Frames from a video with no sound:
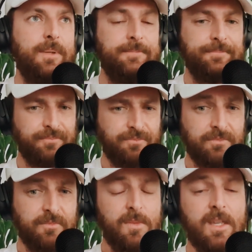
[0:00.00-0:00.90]
But
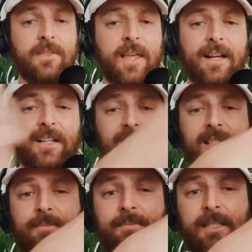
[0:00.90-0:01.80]
then I got
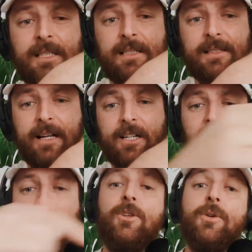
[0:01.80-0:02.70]
some
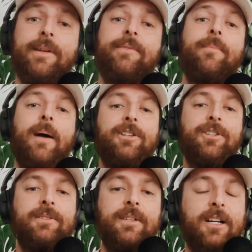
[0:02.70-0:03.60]
new information.